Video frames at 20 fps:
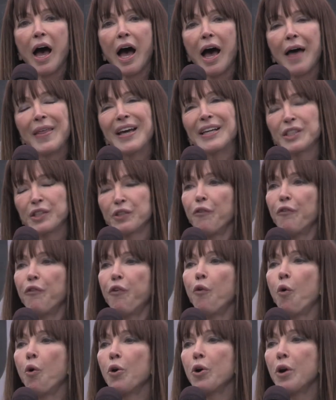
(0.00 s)
That's
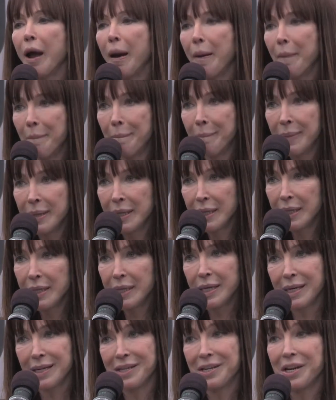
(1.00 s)
$4
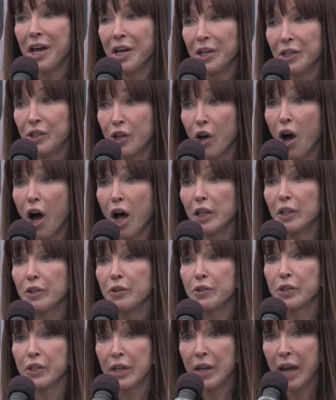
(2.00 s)
million
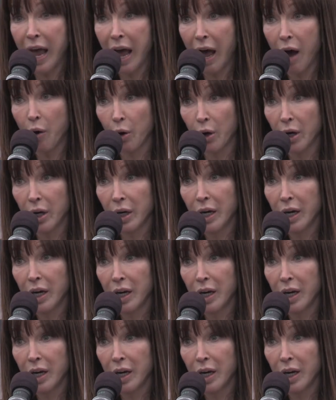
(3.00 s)
an hour.